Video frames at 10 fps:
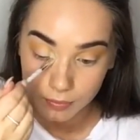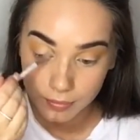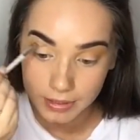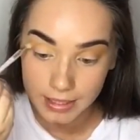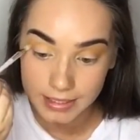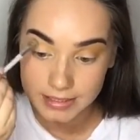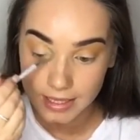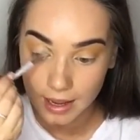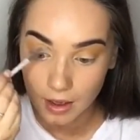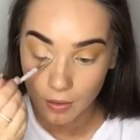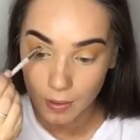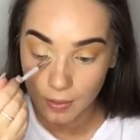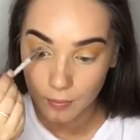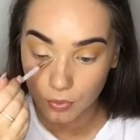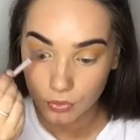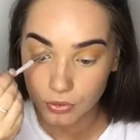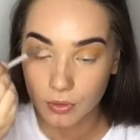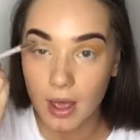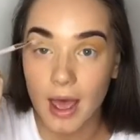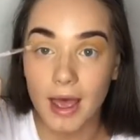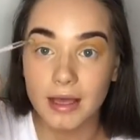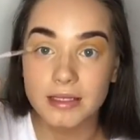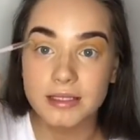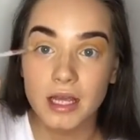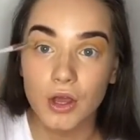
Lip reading: blend it out and the more you add,